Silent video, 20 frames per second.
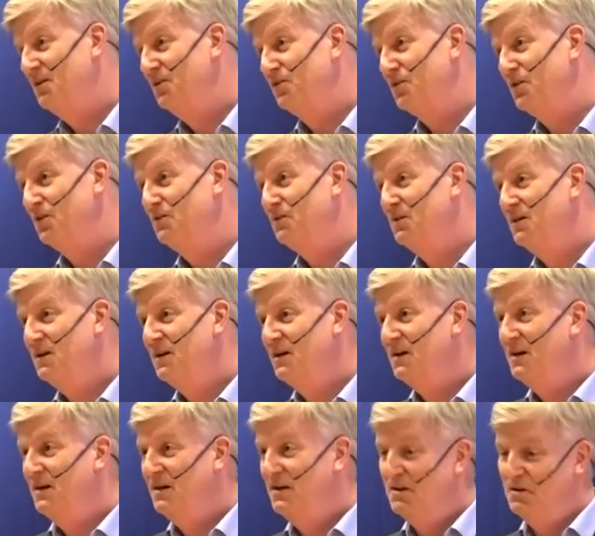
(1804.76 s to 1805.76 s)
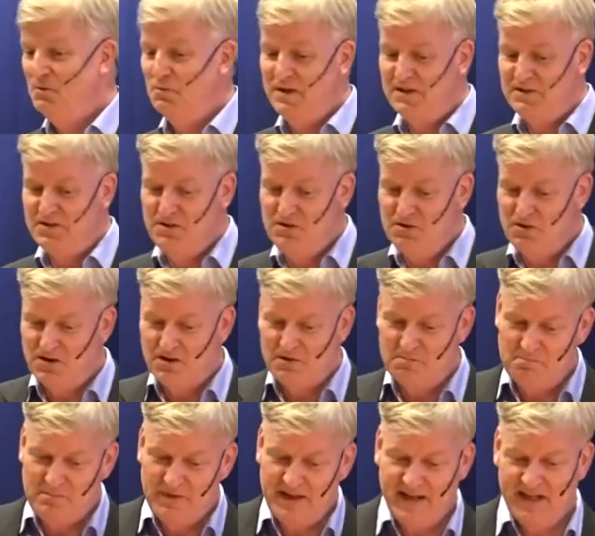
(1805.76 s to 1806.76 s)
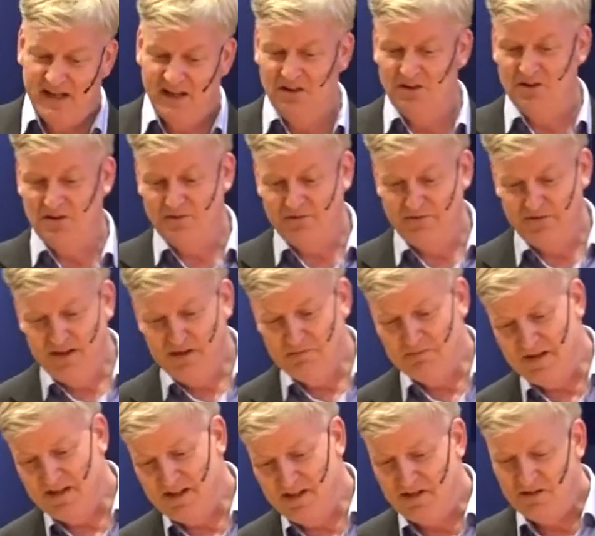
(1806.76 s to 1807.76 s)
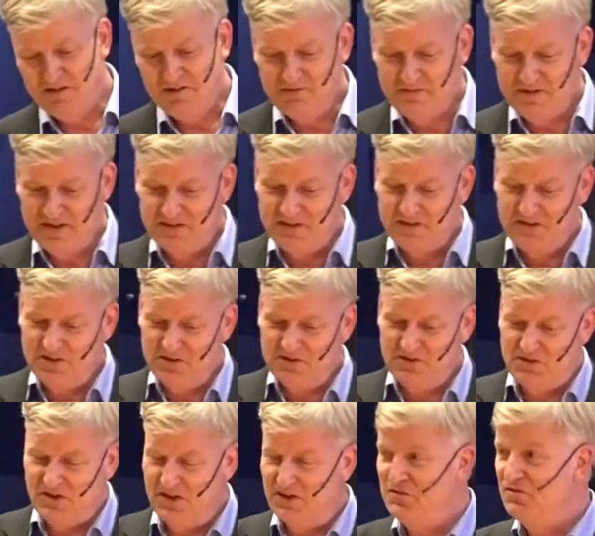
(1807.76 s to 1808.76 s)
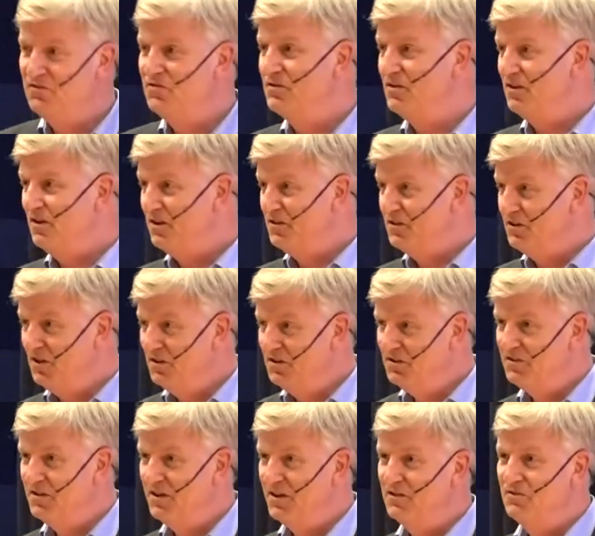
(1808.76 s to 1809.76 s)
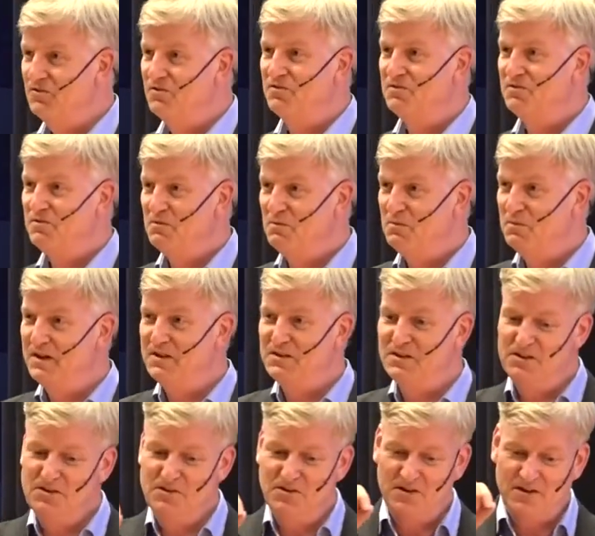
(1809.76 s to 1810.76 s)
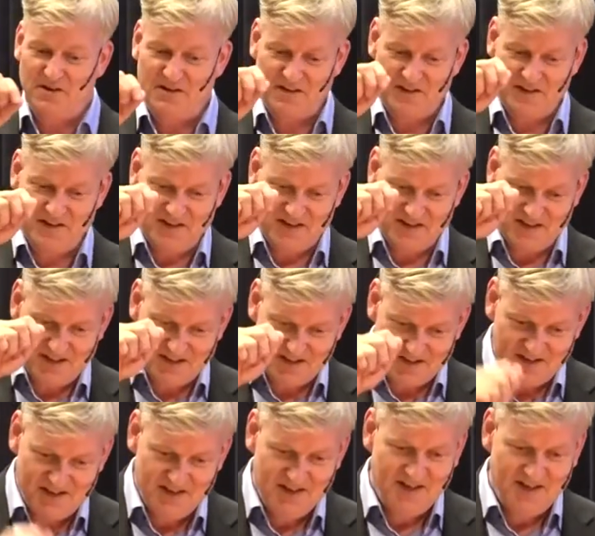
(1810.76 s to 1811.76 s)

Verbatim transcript: So whether you're male or female, whether you're Dutch or non-Dutch, whether you're, uh,